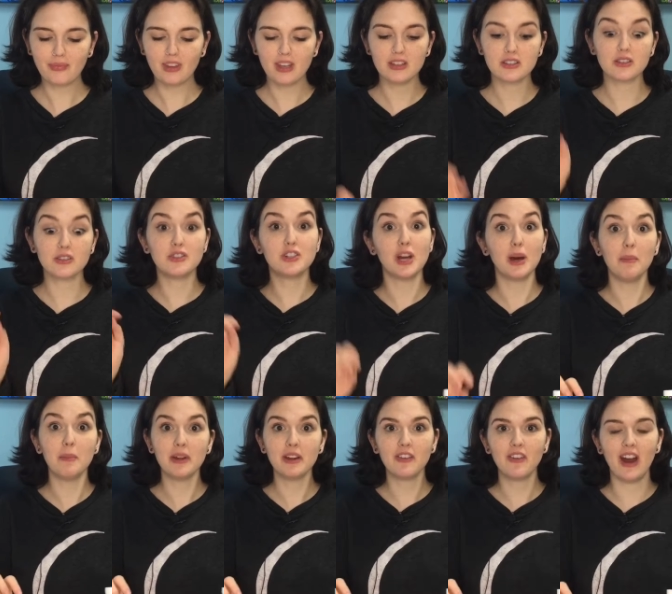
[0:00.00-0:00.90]
So
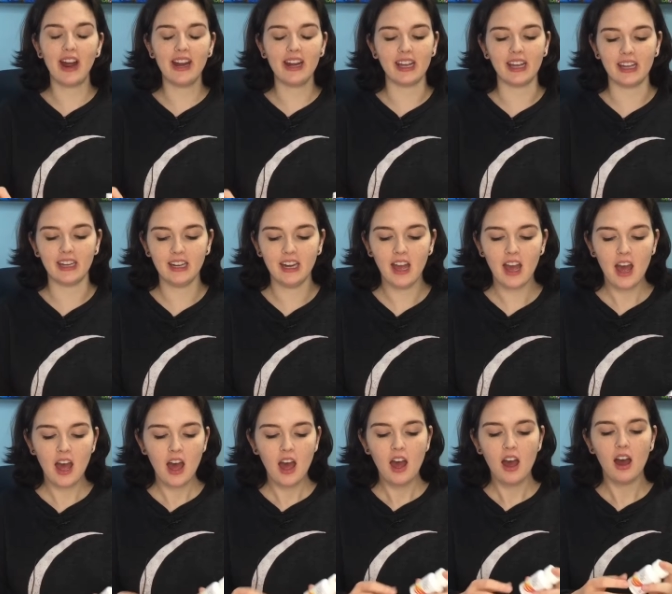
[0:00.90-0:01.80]
jumping right in,
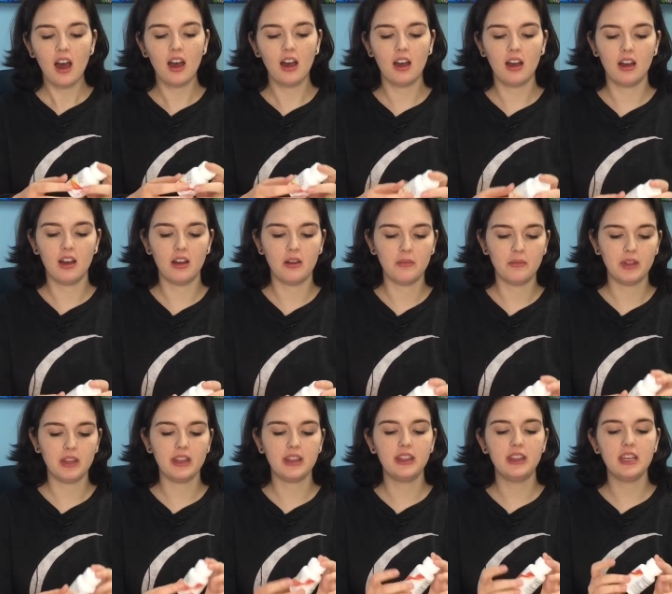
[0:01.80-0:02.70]

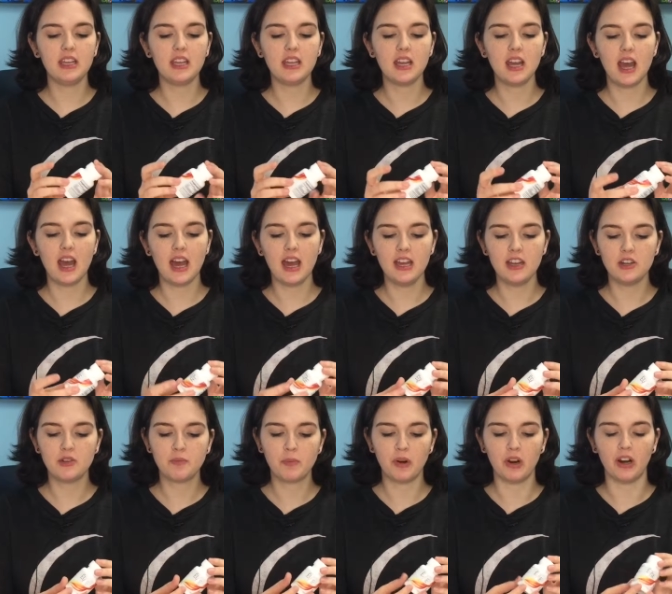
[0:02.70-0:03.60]
um, the
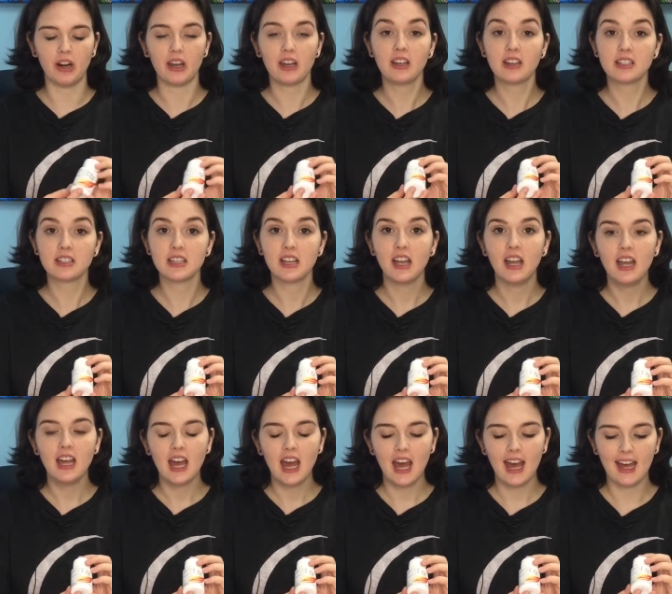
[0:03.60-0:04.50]
Edge product
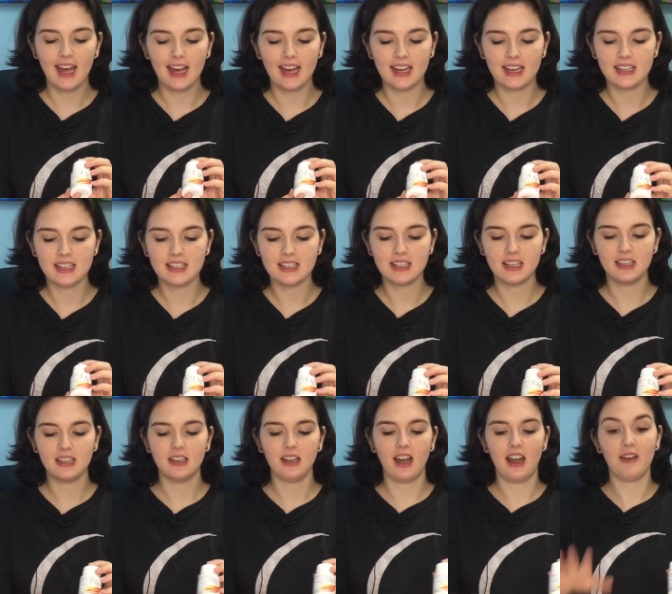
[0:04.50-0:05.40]
has,
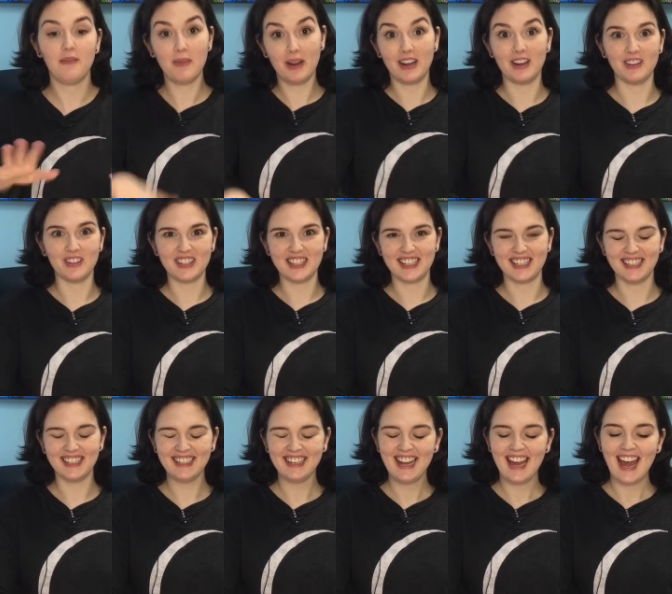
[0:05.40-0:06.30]
I have my notes
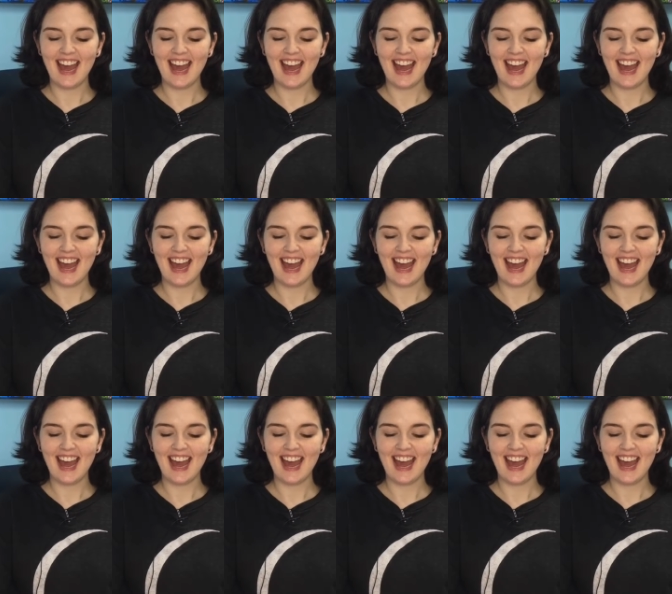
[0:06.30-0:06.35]
here,